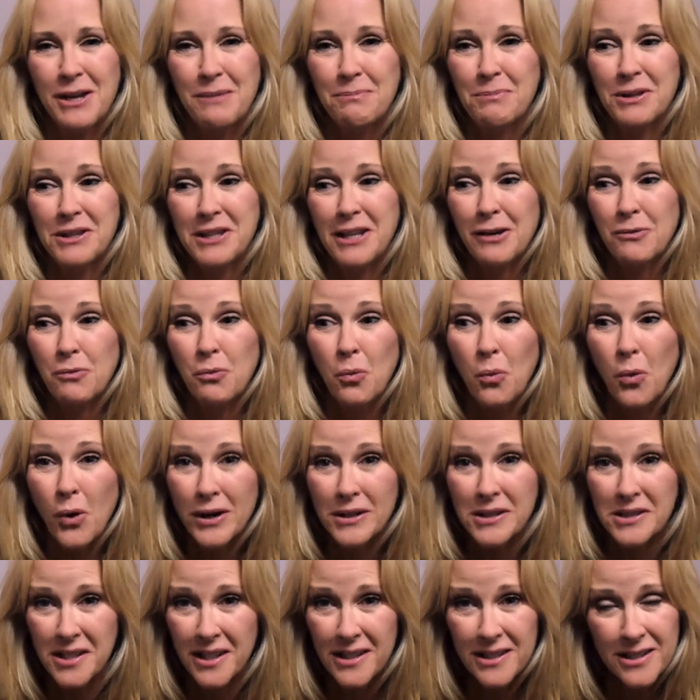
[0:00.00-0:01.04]
But then
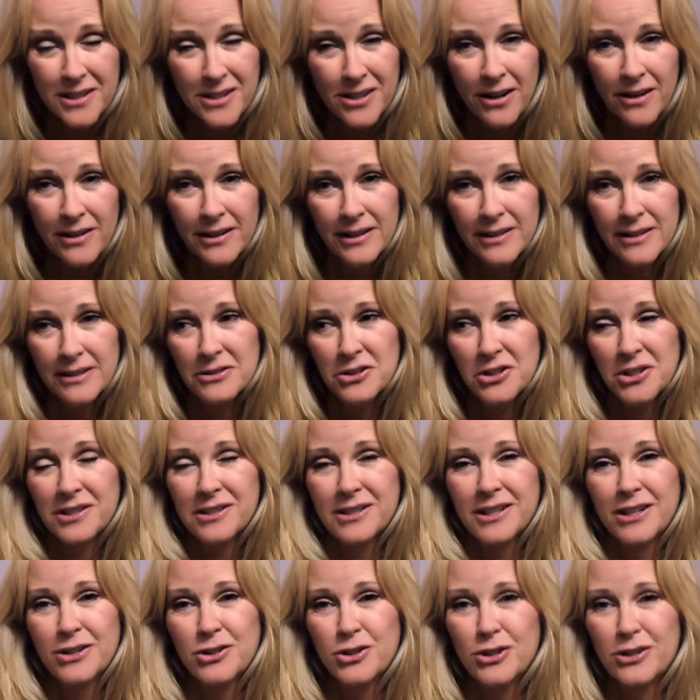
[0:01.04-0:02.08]
once I started, it
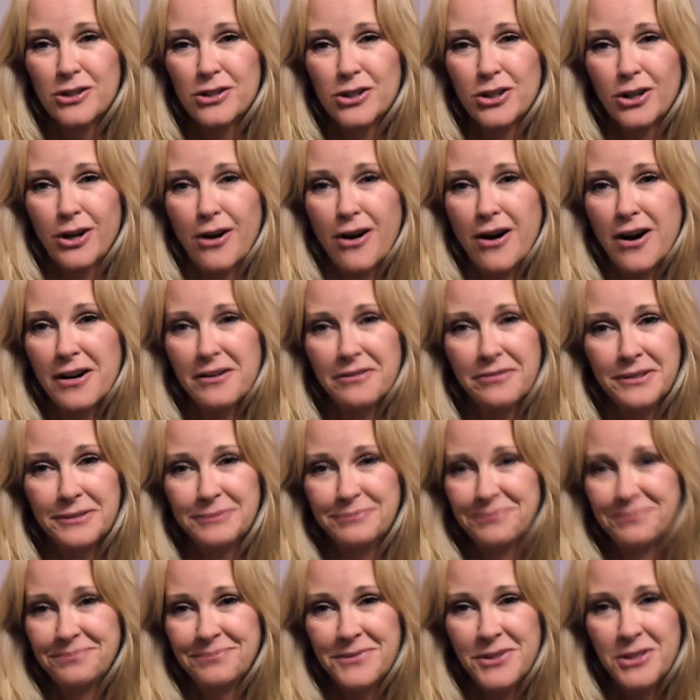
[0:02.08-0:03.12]
just took off,
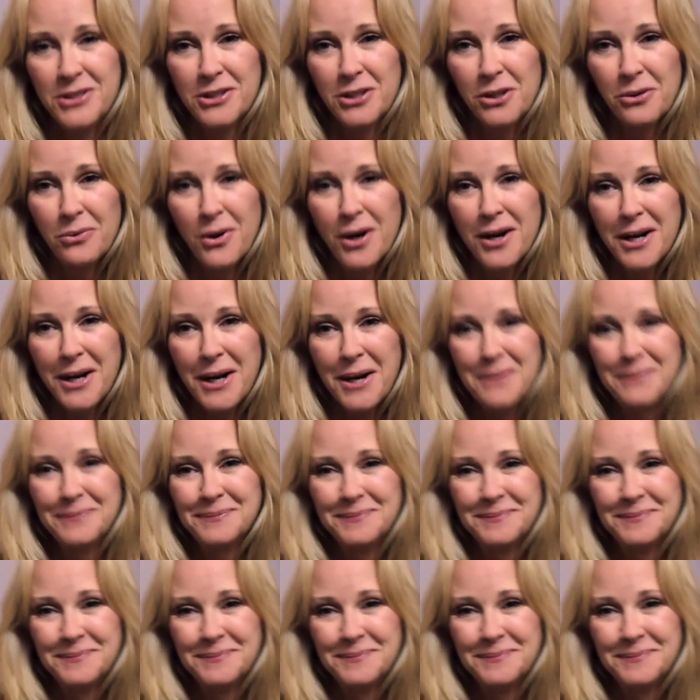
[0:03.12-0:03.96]
and it's still running.